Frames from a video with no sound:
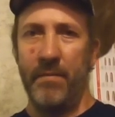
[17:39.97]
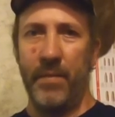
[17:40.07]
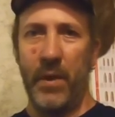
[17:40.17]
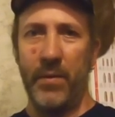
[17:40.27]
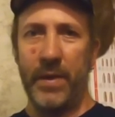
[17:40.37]

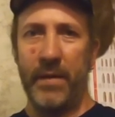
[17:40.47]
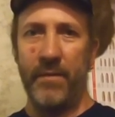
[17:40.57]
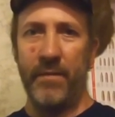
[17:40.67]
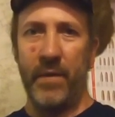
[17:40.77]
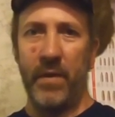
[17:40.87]
Both of
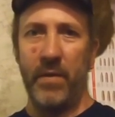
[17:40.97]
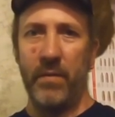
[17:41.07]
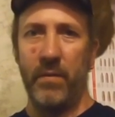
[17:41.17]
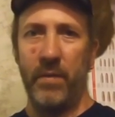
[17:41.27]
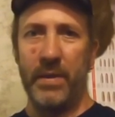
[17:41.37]
them
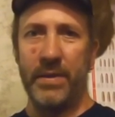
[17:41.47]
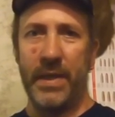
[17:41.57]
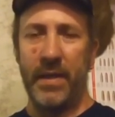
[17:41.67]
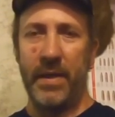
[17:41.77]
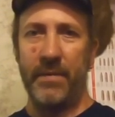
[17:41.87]
are well
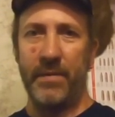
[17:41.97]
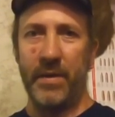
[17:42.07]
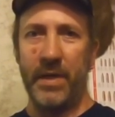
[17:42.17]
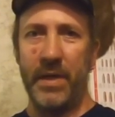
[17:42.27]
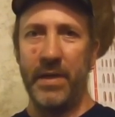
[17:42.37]
sought after
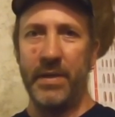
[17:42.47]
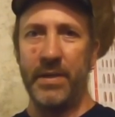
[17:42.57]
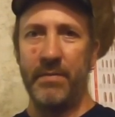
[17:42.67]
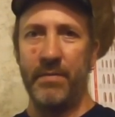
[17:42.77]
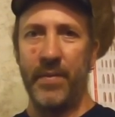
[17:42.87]

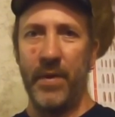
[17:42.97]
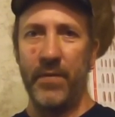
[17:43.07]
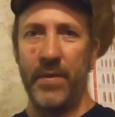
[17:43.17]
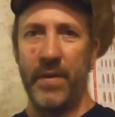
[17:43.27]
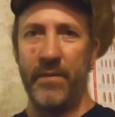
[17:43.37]
guns, and
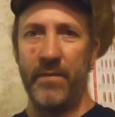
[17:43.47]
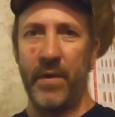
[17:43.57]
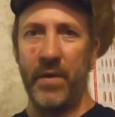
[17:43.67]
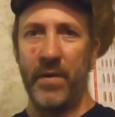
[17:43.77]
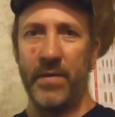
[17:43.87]
both of them
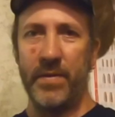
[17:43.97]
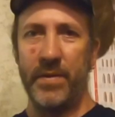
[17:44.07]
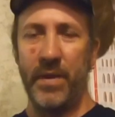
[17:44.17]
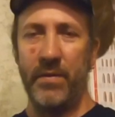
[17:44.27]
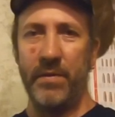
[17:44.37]
are
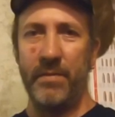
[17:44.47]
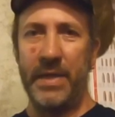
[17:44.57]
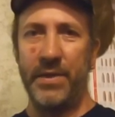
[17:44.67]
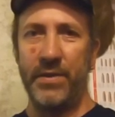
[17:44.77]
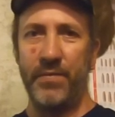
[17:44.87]
known to
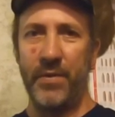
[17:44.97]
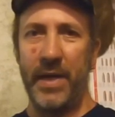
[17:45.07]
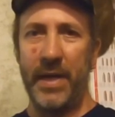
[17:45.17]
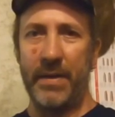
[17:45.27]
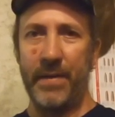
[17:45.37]
be super
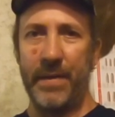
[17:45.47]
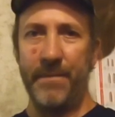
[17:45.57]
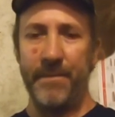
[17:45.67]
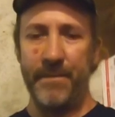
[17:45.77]
accurate.